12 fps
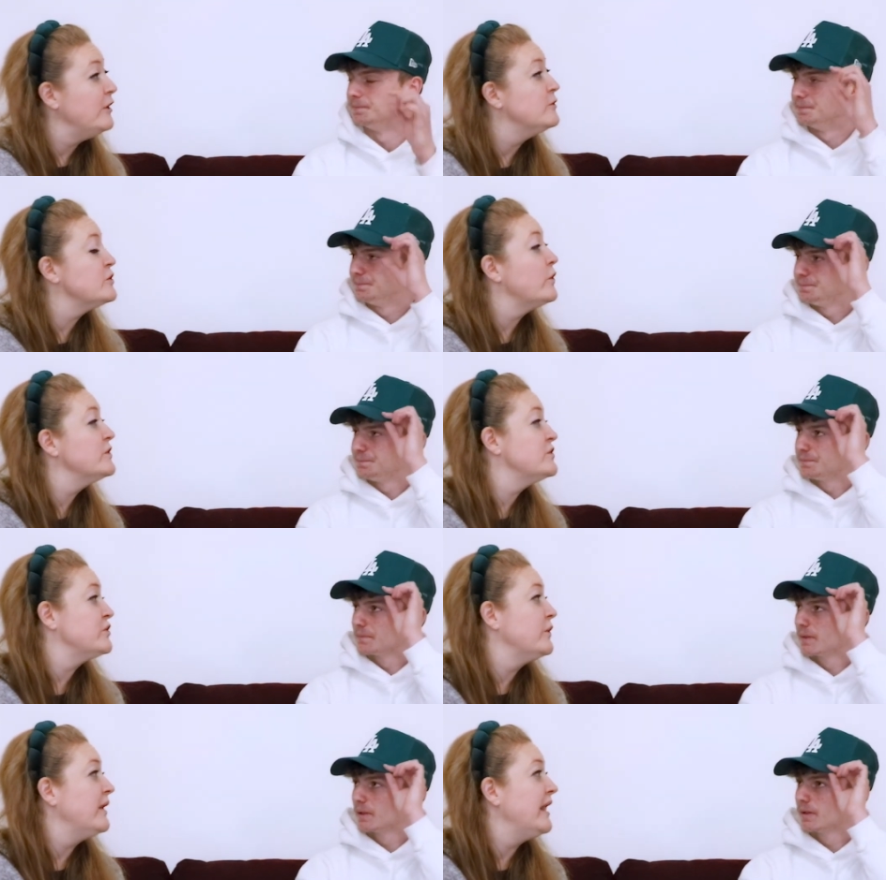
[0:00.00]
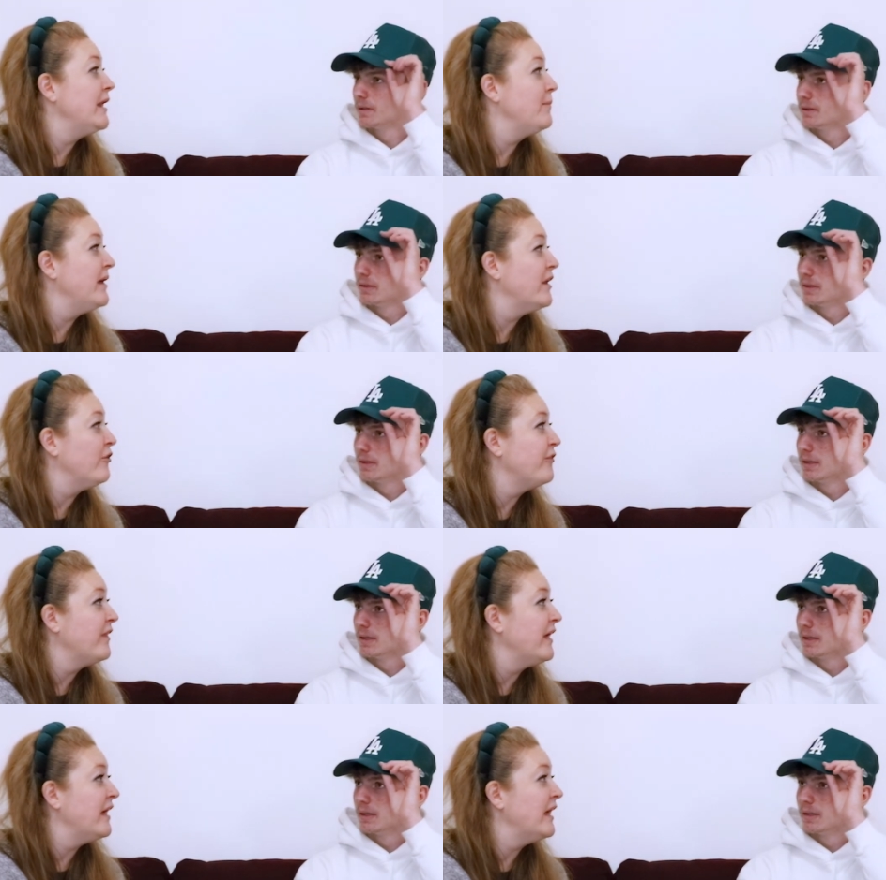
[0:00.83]
Speaker 1: you talk us through a little bit of
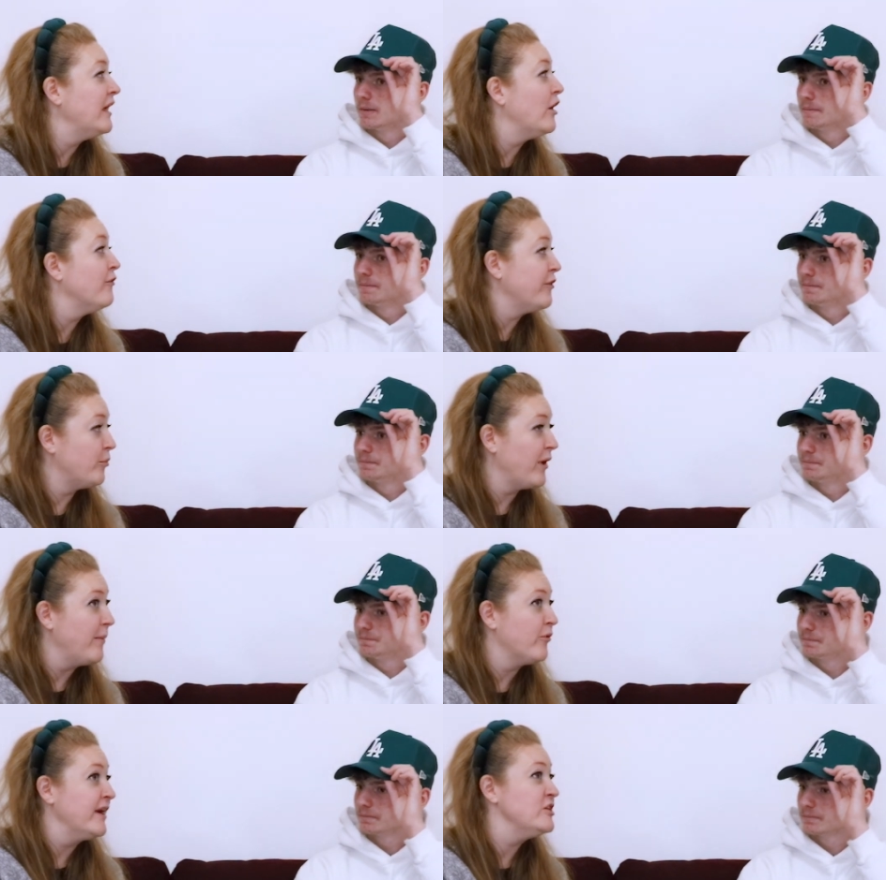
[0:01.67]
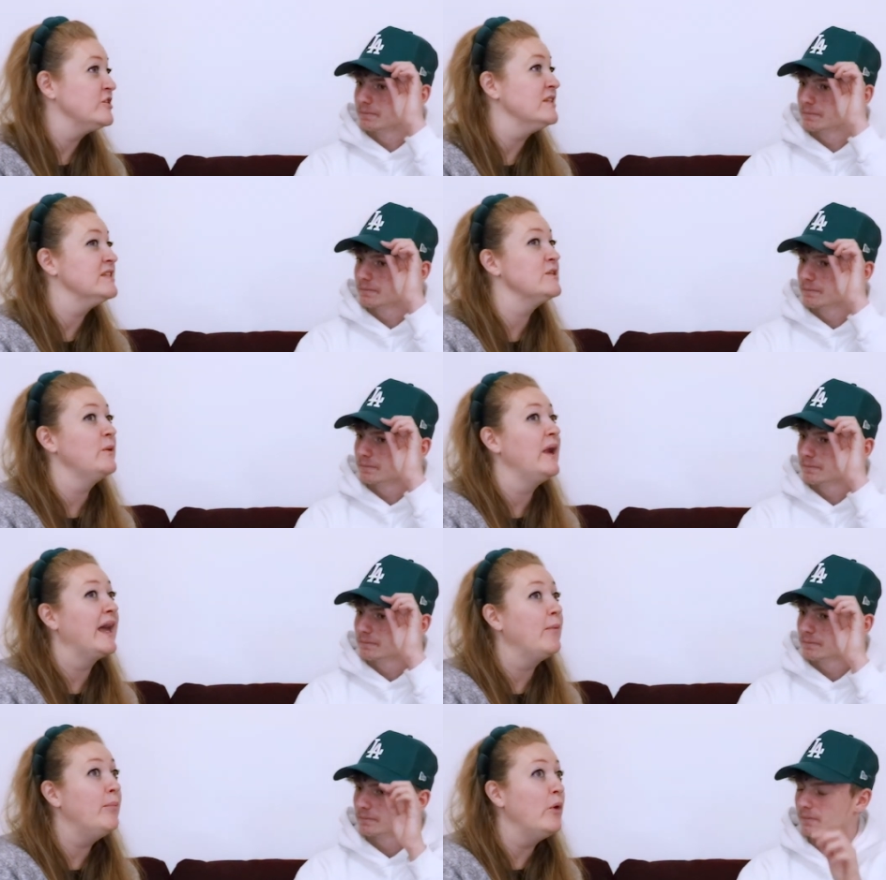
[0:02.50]
the of the preparation? So
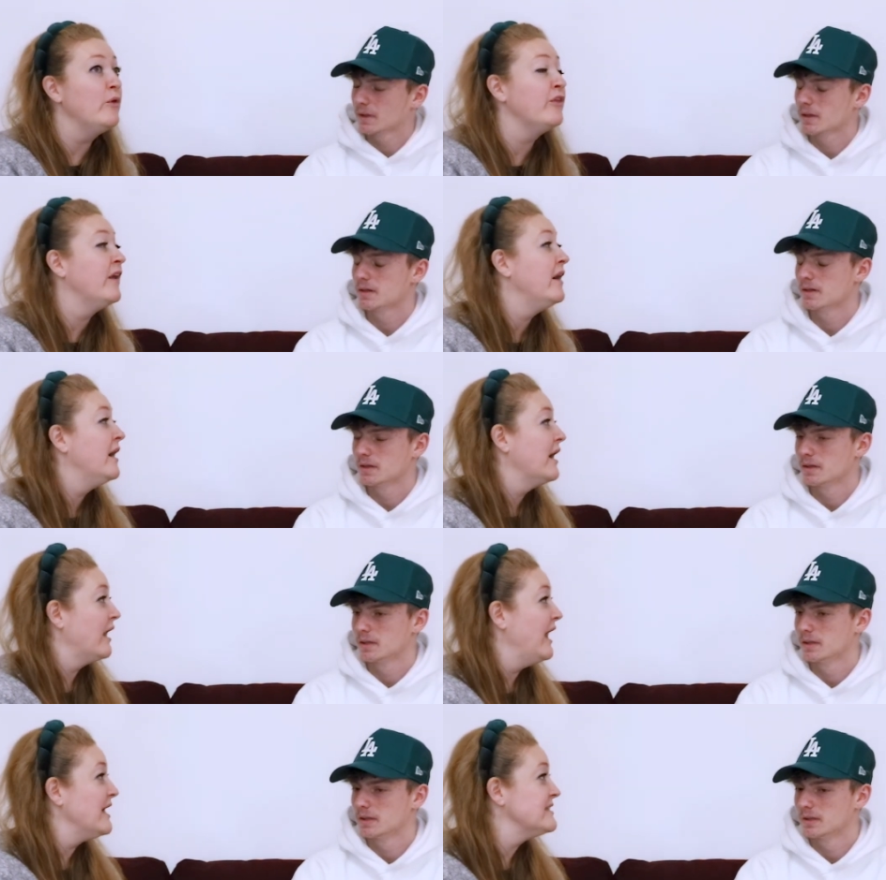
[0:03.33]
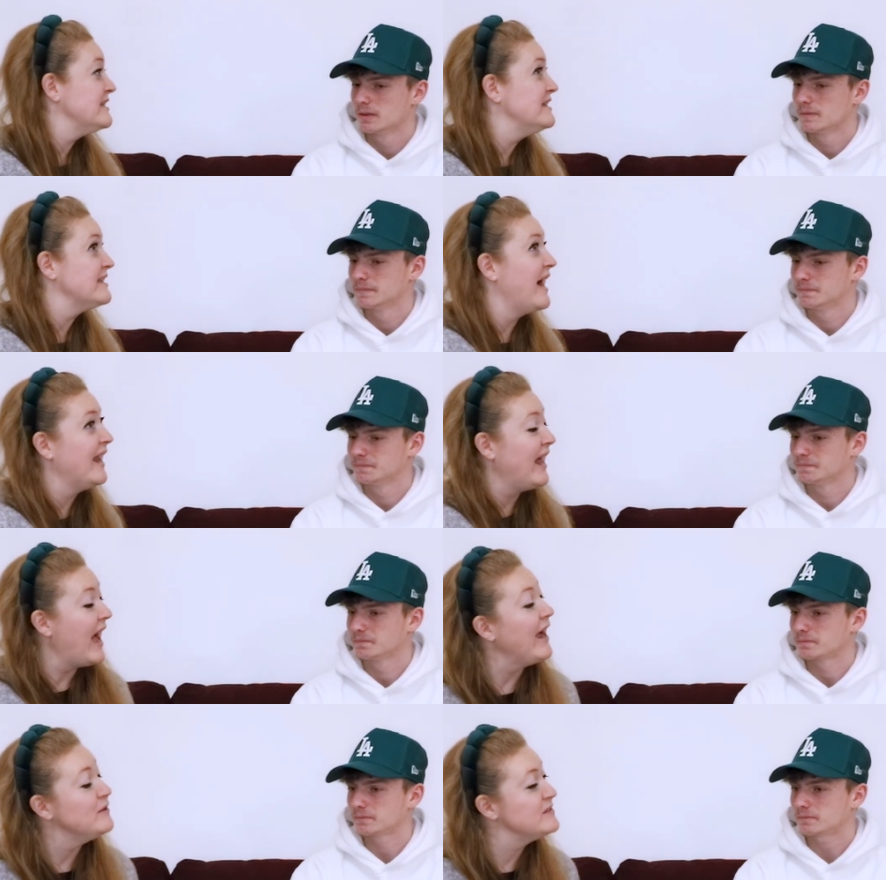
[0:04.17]
like both classes and
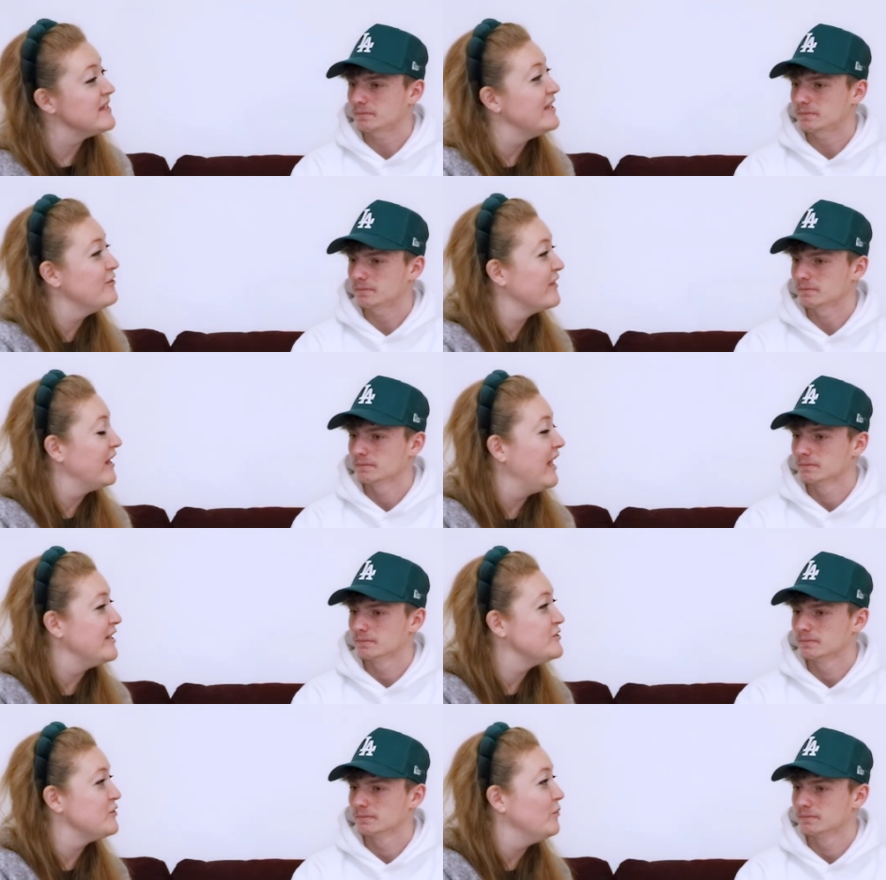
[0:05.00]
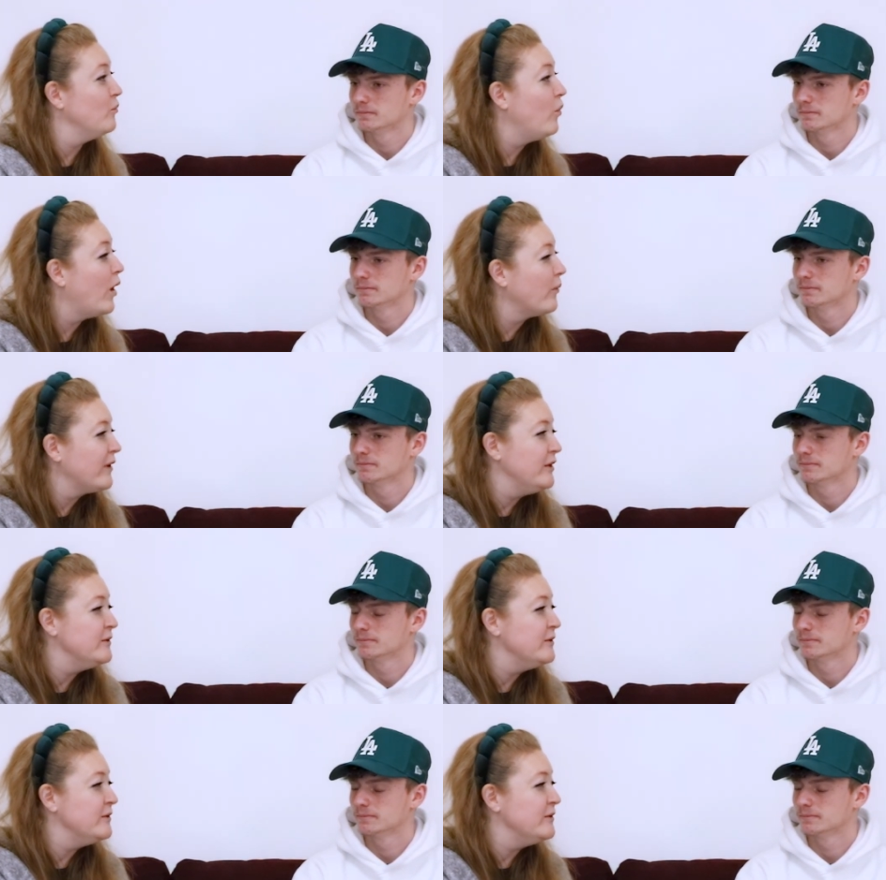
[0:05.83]
outside of the classroom, what were